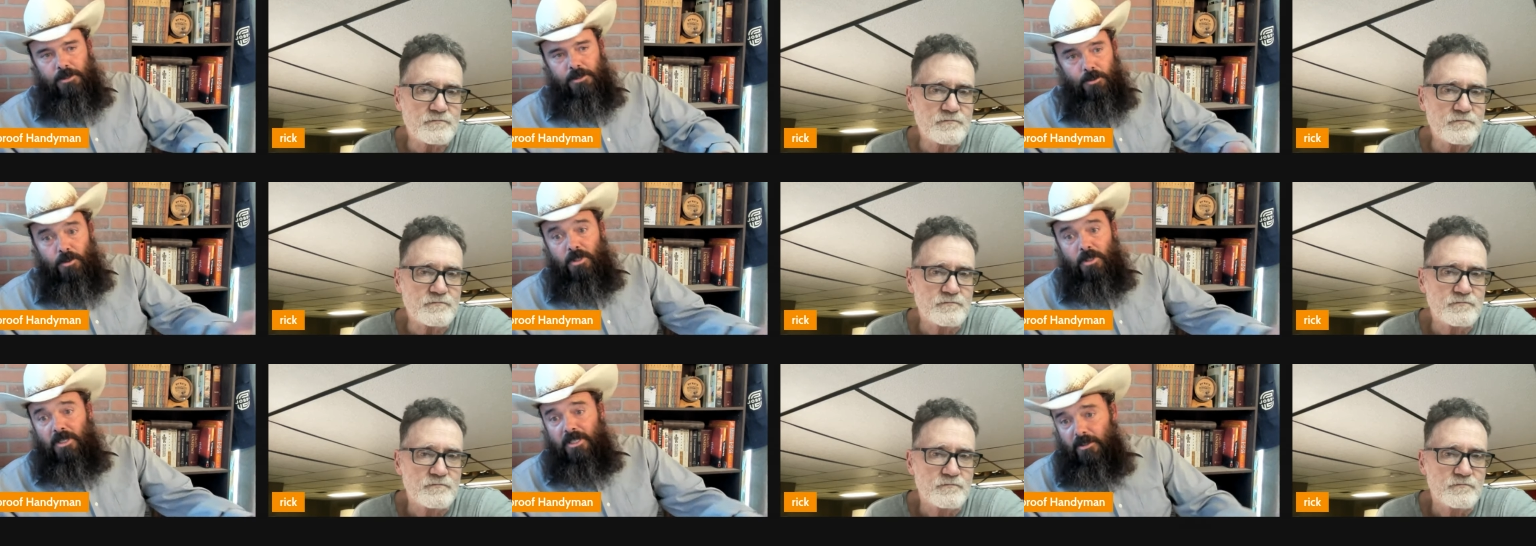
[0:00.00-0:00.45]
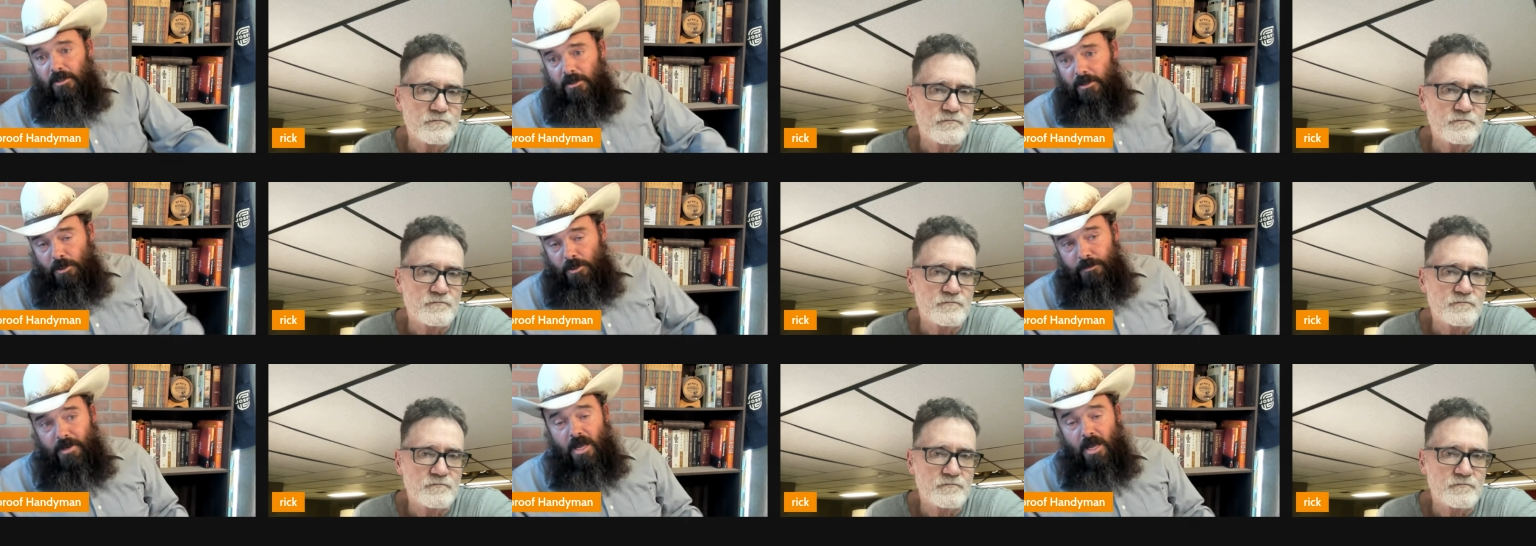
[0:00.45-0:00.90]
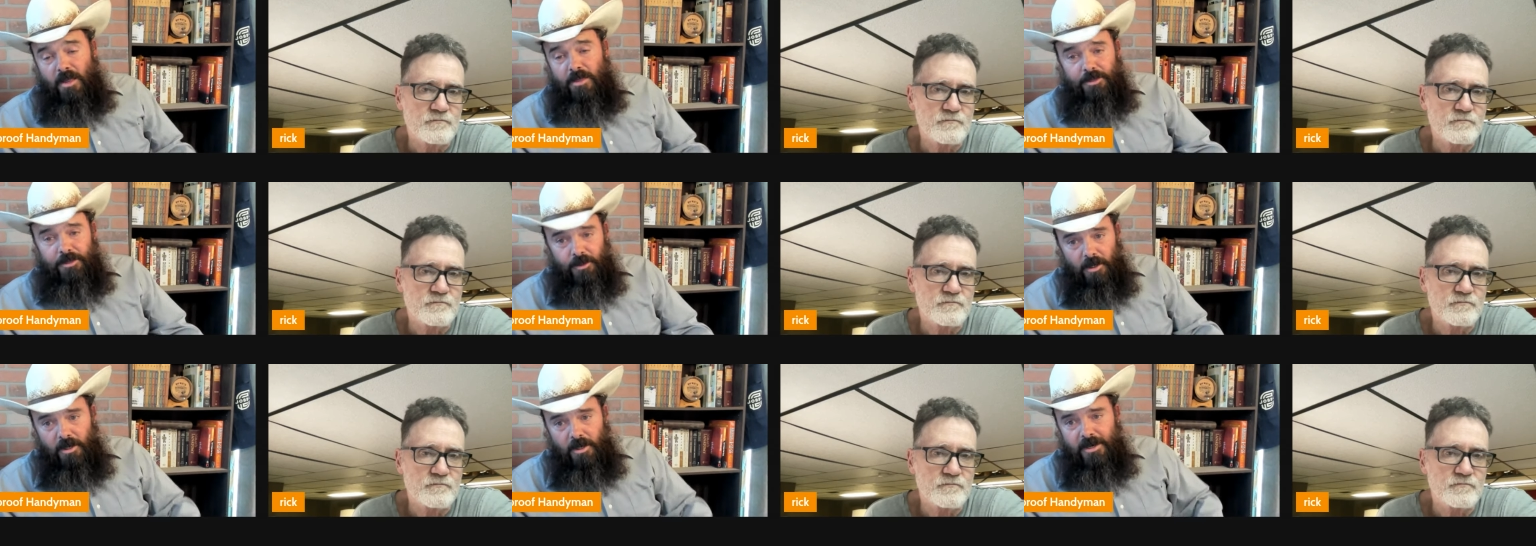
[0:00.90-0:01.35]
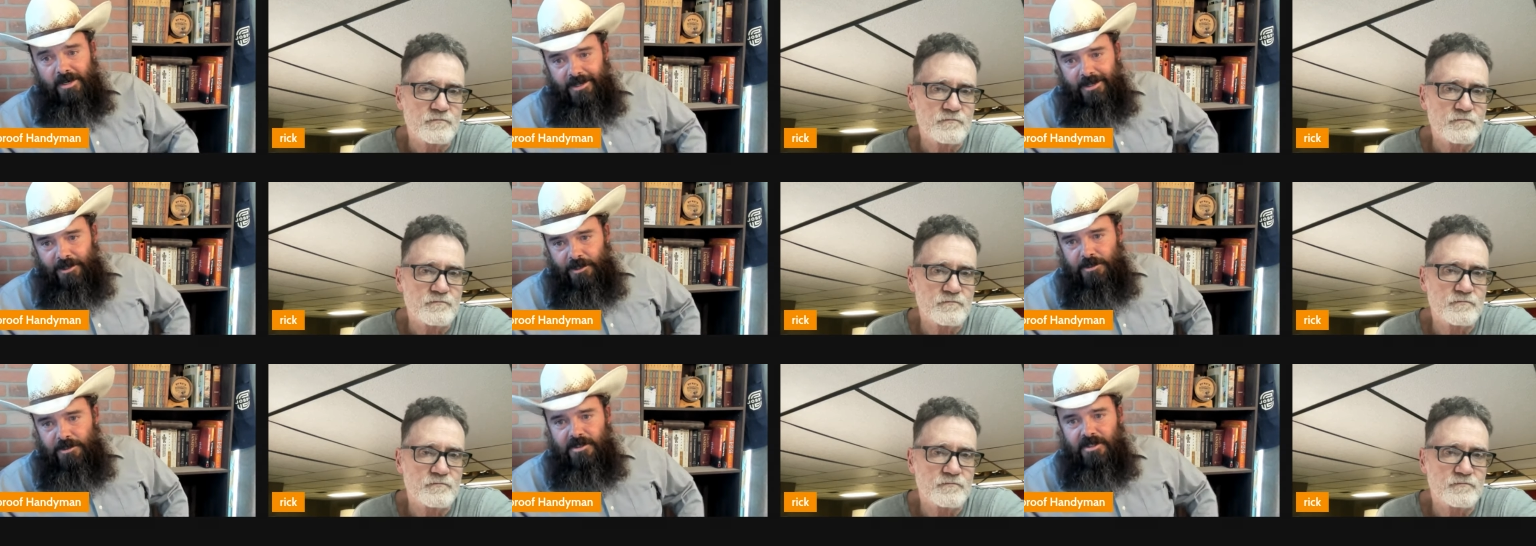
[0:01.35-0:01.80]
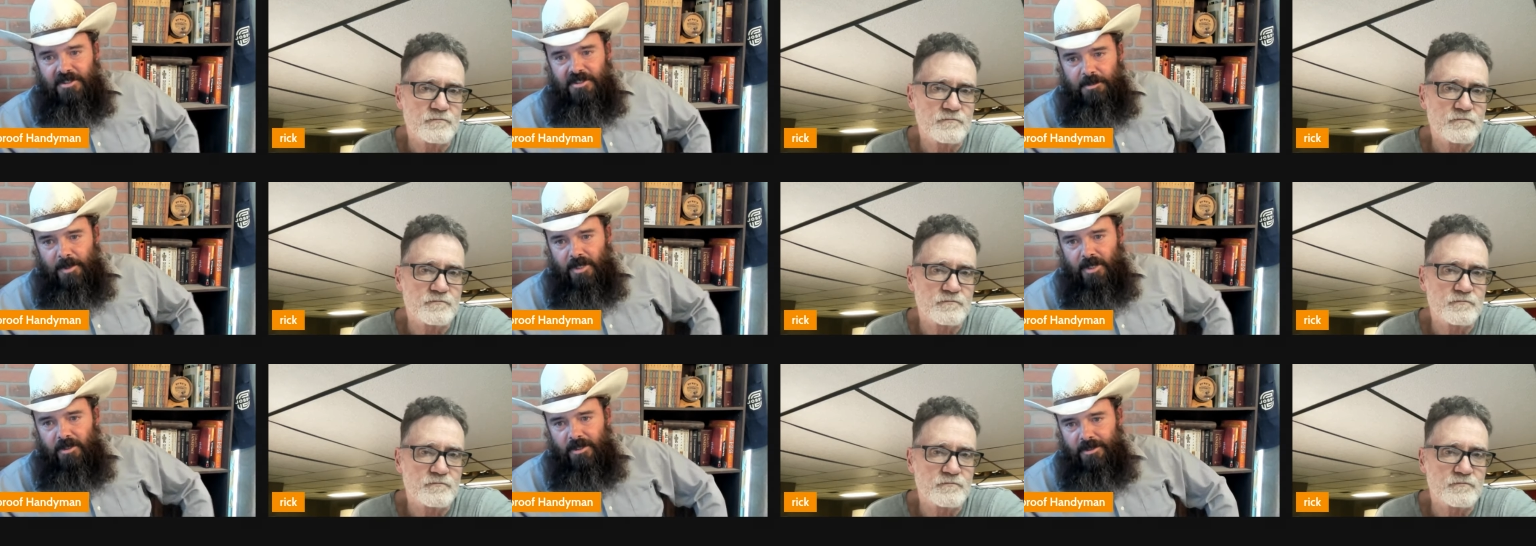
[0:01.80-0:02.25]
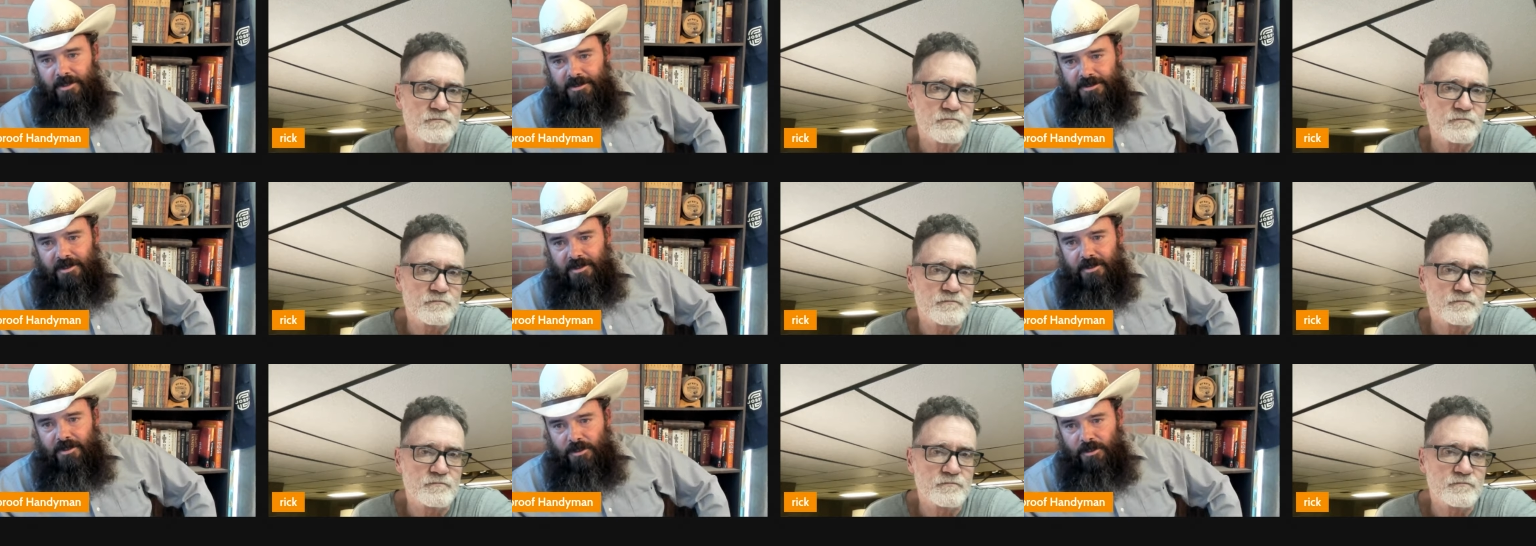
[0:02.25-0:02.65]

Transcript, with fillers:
Speaker 1: you clear, you've got thirty years experience in